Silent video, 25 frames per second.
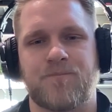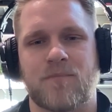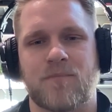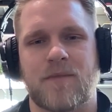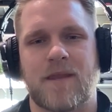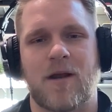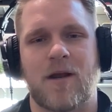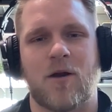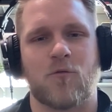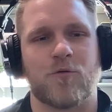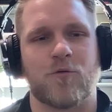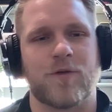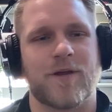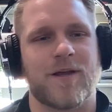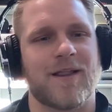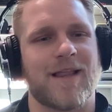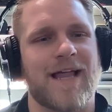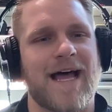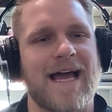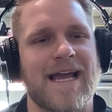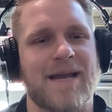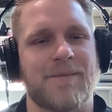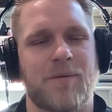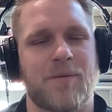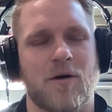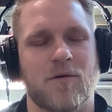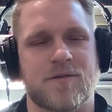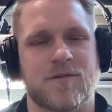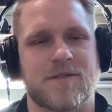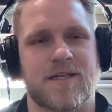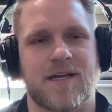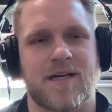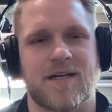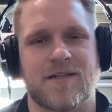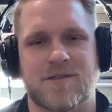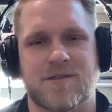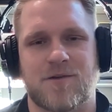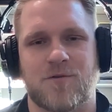They don't really like
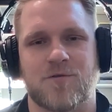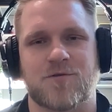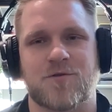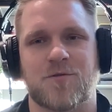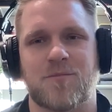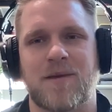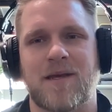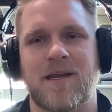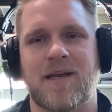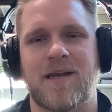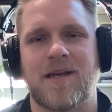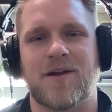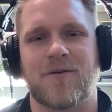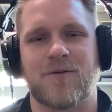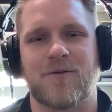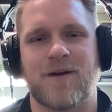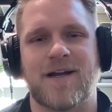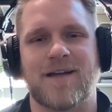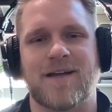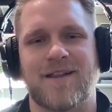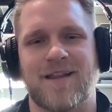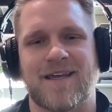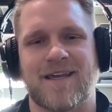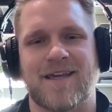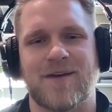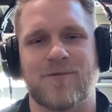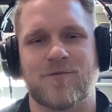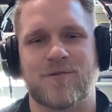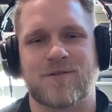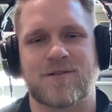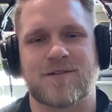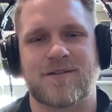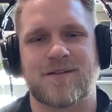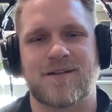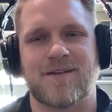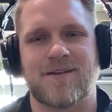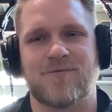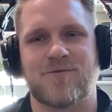posting on social media, right? Like it
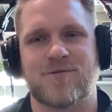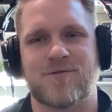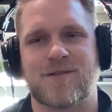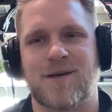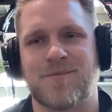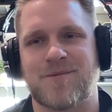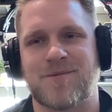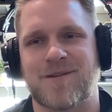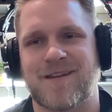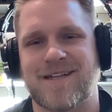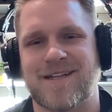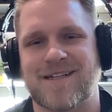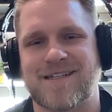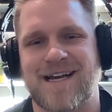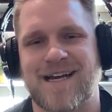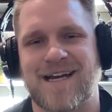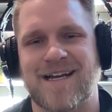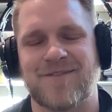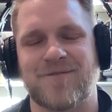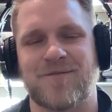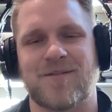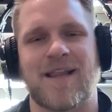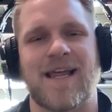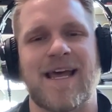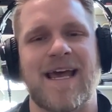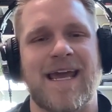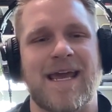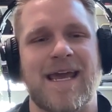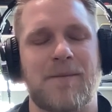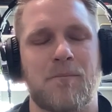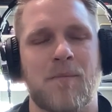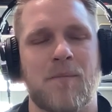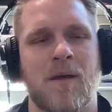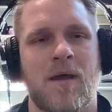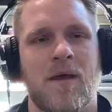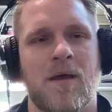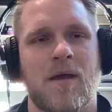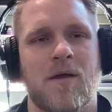was something that's kind of lame.